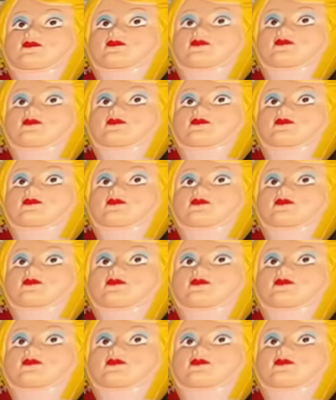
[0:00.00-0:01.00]

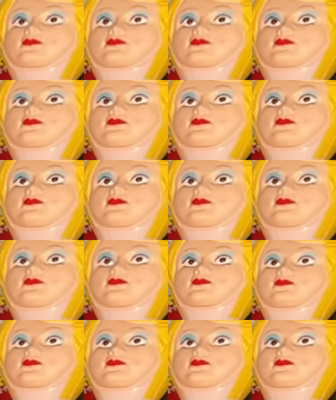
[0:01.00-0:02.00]

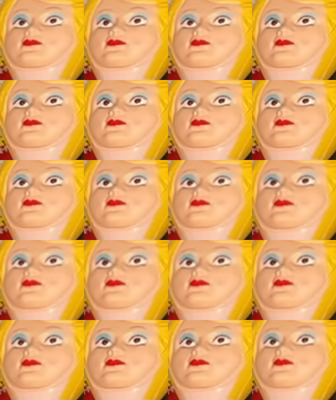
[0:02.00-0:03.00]

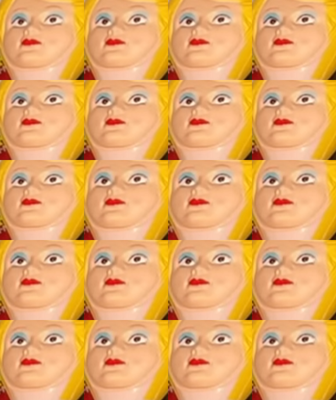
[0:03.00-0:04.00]

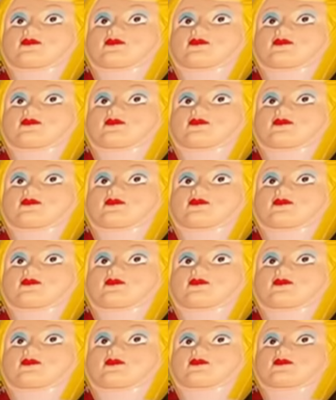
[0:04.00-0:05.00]

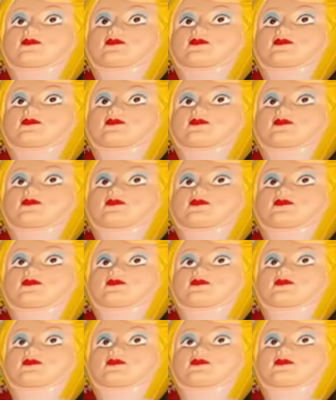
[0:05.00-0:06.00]

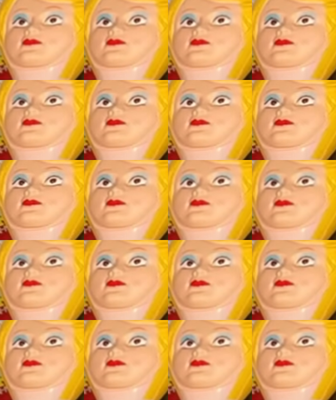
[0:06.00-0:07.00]

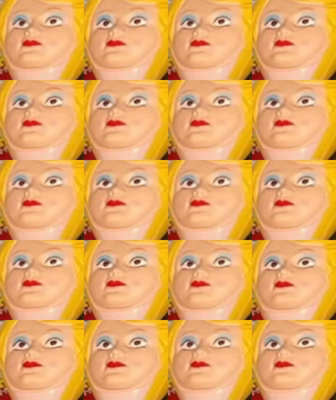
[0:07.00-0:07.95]
[no speech]